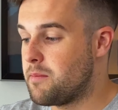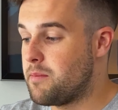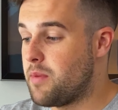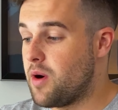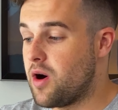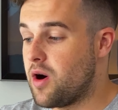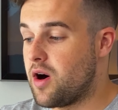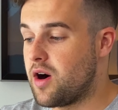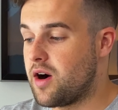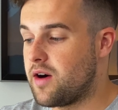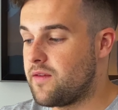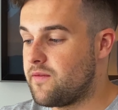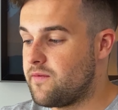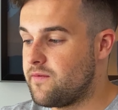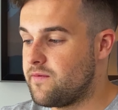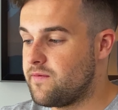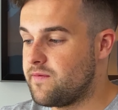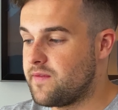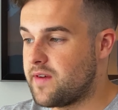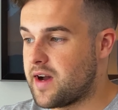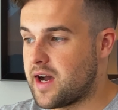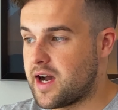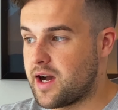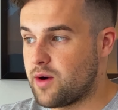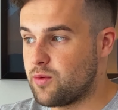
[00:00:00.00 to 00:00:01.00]
but
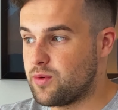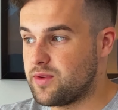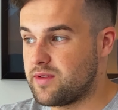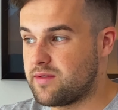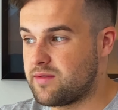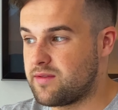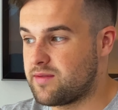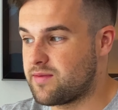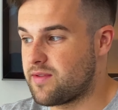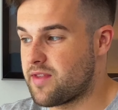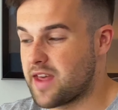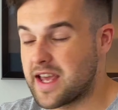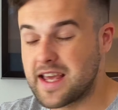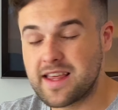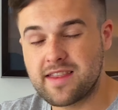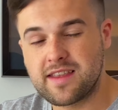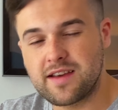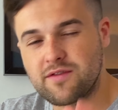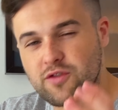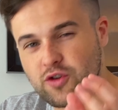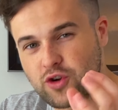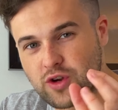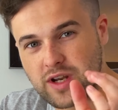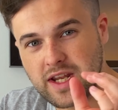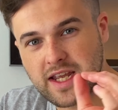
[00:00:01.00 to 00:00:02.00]
I would think that
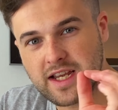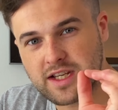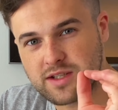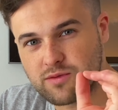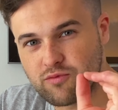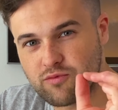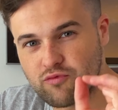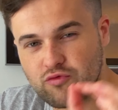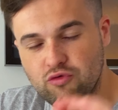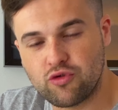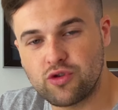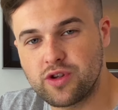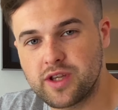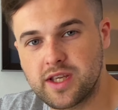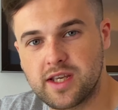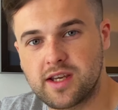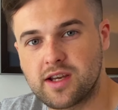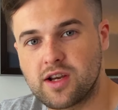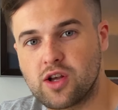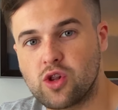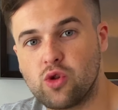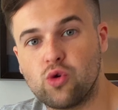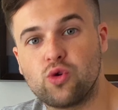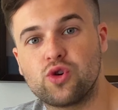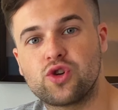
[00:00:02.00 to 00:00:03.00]
if you're going to get some really
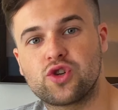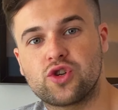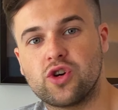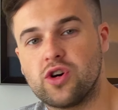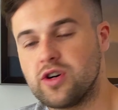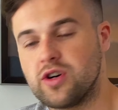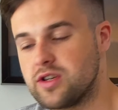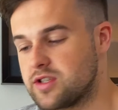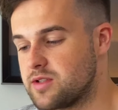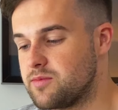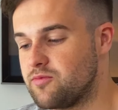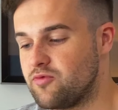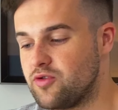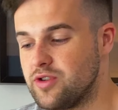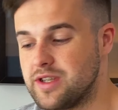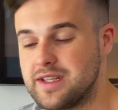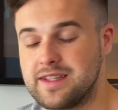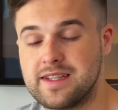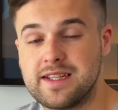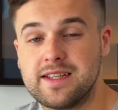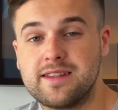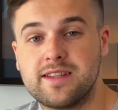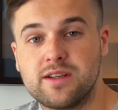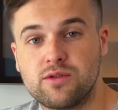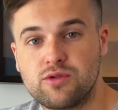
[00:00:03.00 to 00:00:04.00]
close shots, some really
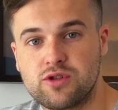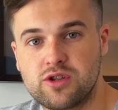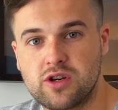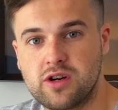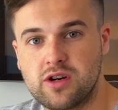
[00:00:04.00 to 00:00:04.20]
detailed